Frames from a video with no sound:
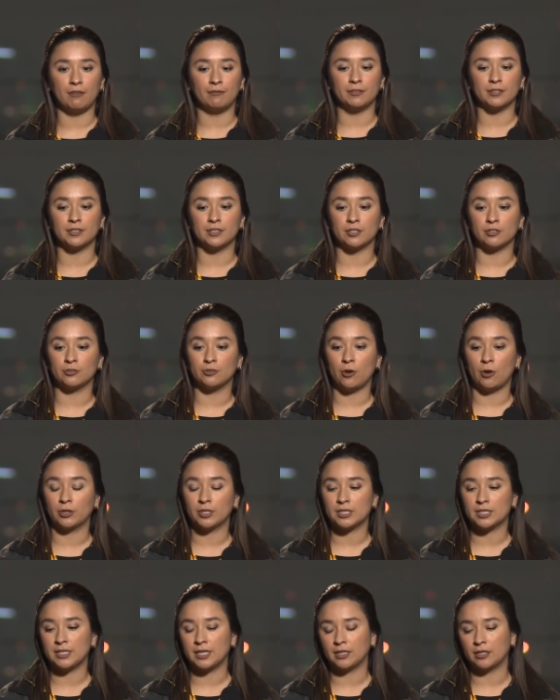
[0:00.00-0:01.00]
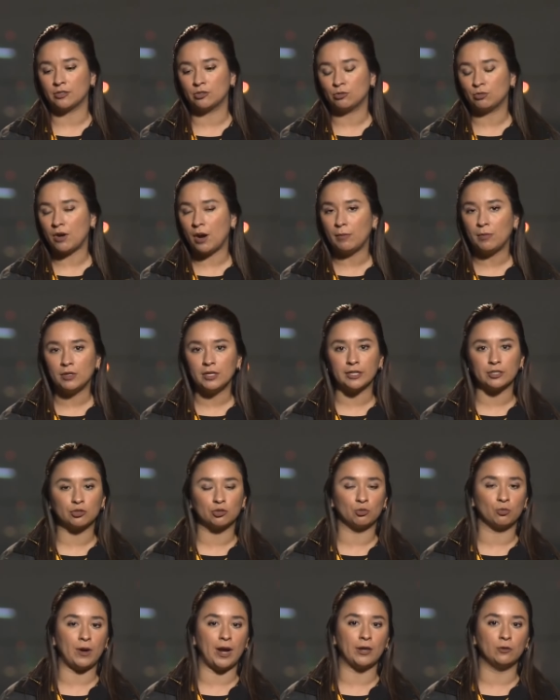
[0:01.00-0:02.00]
Office is noticing a
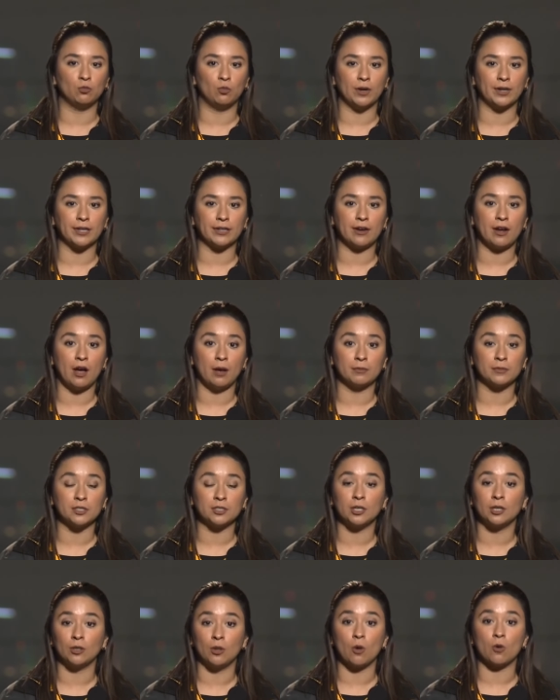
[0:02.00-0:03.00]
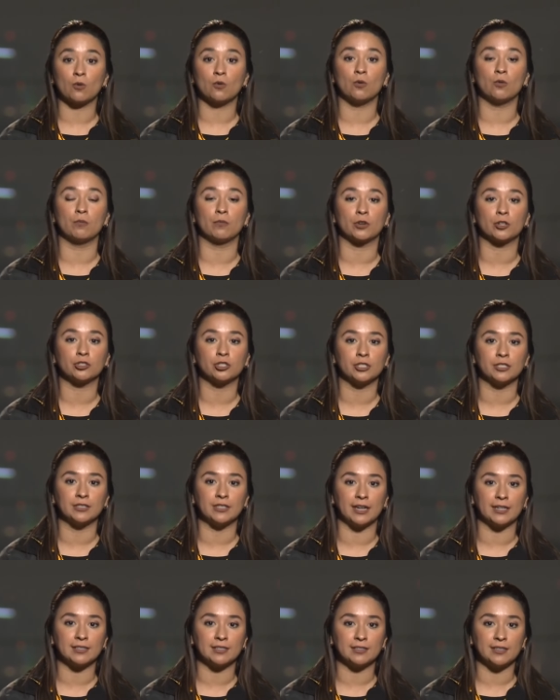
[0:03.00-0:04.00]
troubling trend when it comes to local
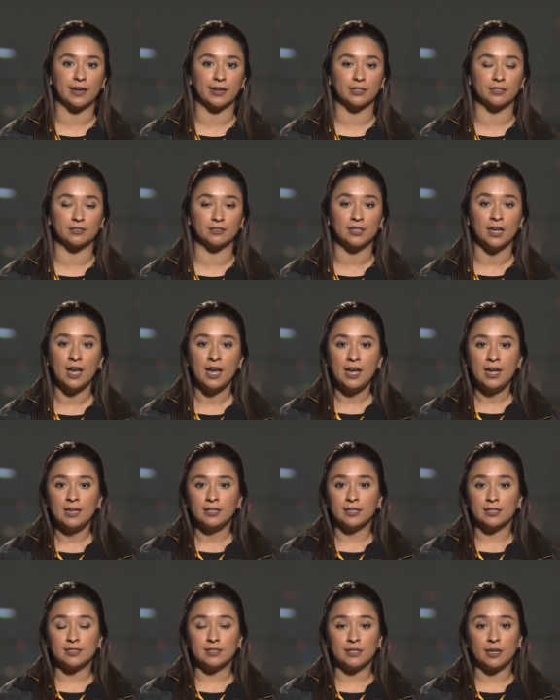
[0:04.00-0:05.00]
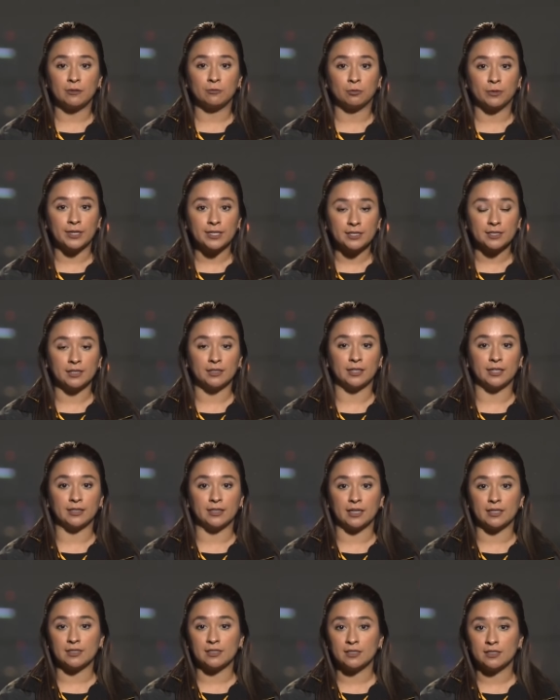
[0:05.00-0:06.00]
merchandise sales. They said
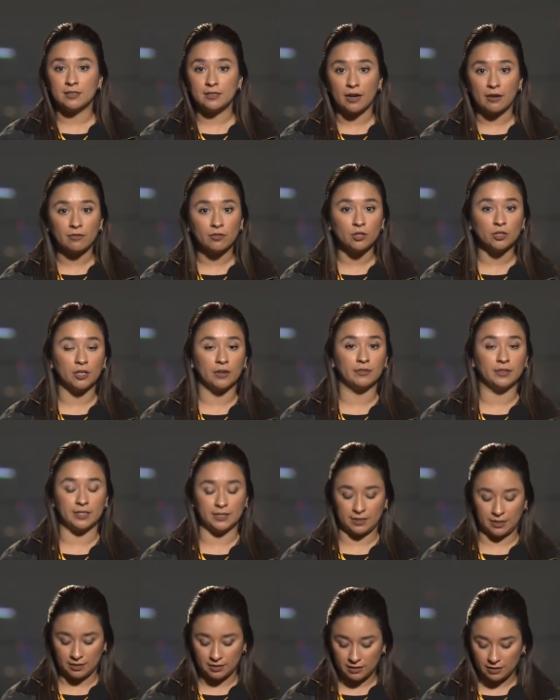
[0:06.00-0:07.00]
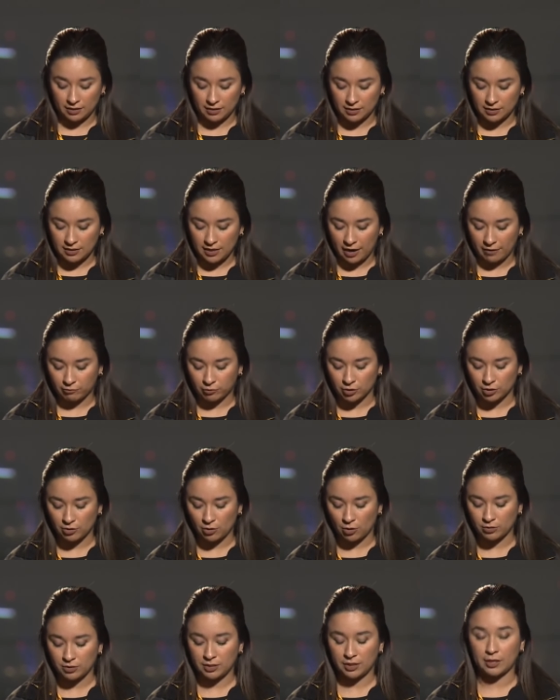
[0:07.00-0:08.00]
recently that several of these incidents have
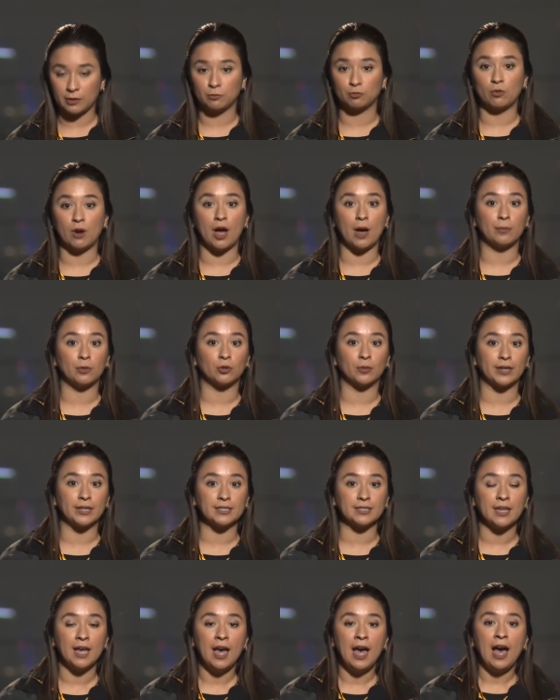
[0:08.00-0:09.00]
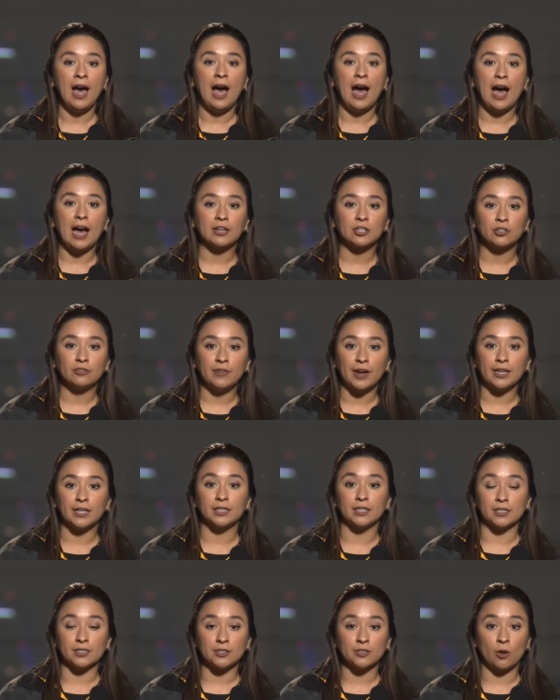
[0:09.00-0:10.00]
resulted in robberies,
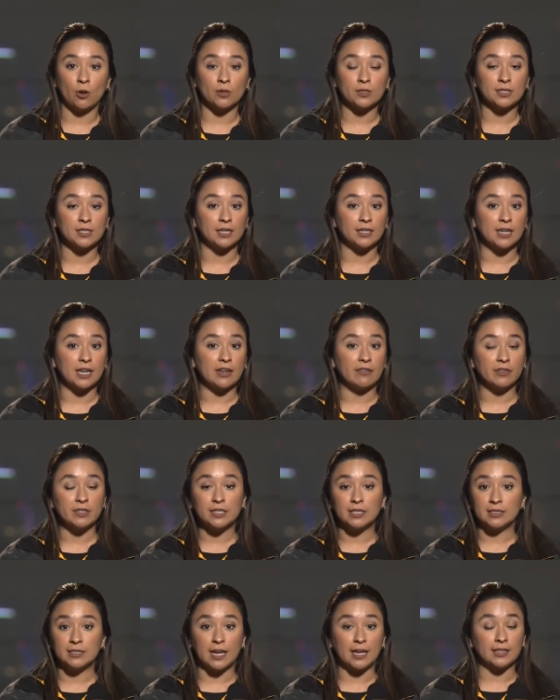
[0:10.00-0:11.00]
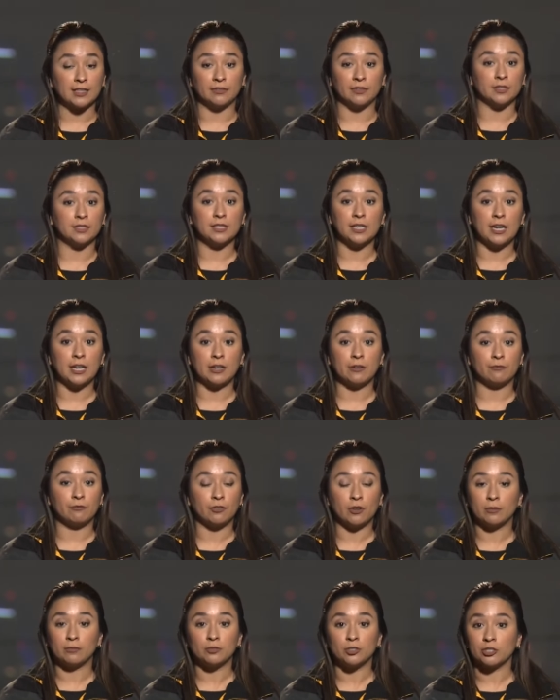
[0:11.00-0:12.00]
aggravated assaults, and even the death of a teen
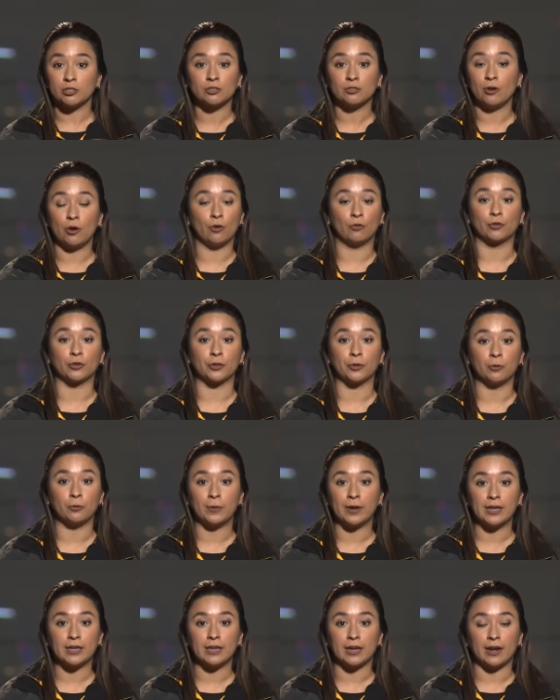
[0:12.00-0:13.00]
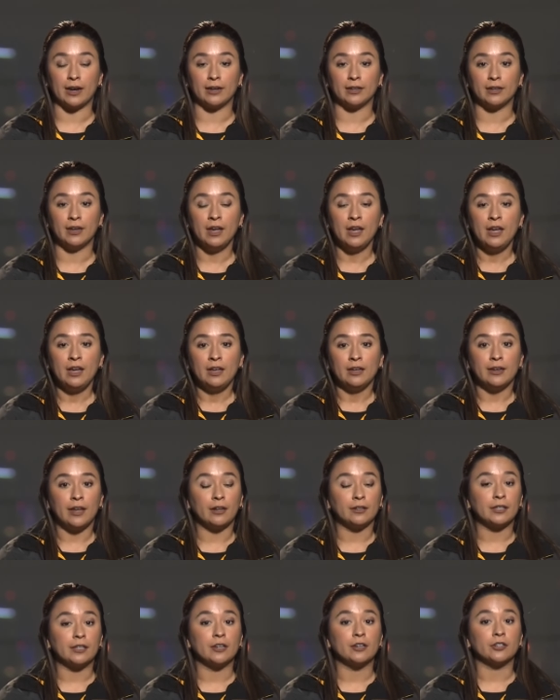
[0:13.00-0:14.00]
from just over the weekend.
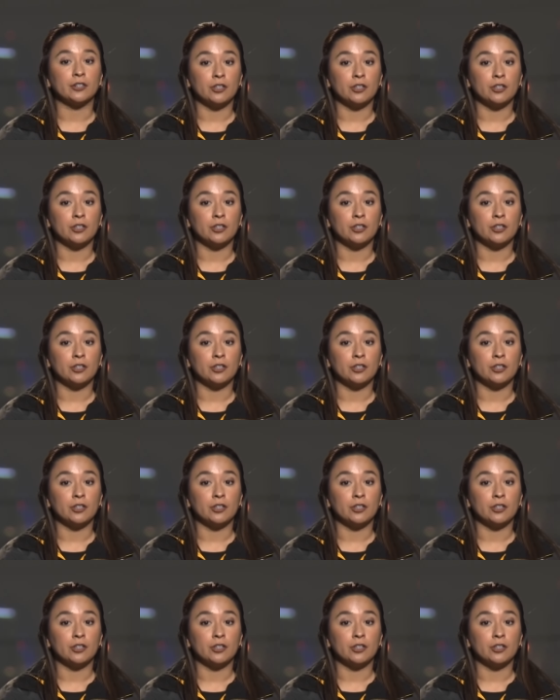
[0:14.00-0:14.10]
Now, the